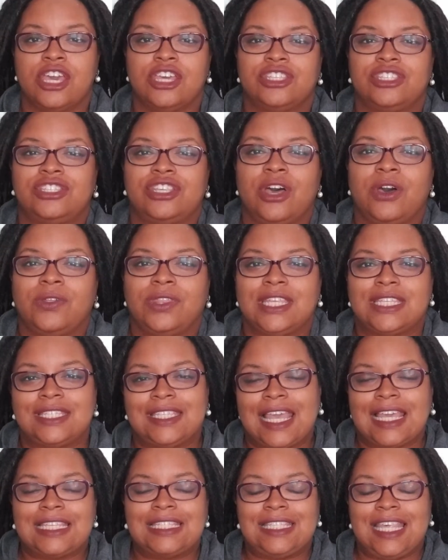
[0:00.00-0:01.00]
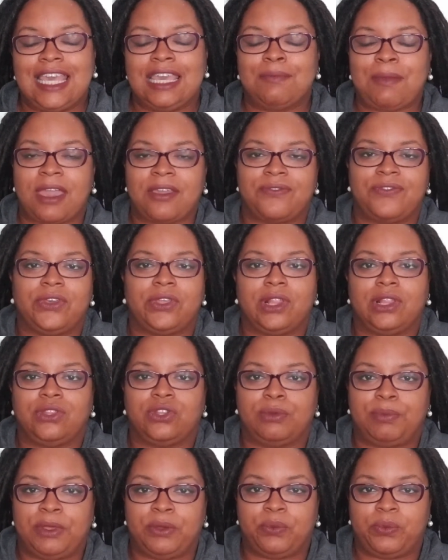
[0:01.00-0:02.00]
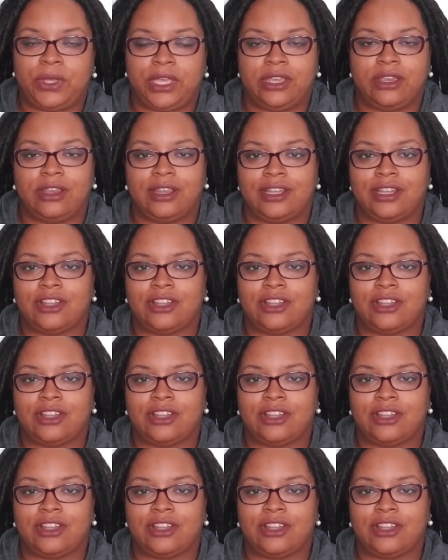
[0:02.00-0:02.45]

So this next thing might feel a little bit weird.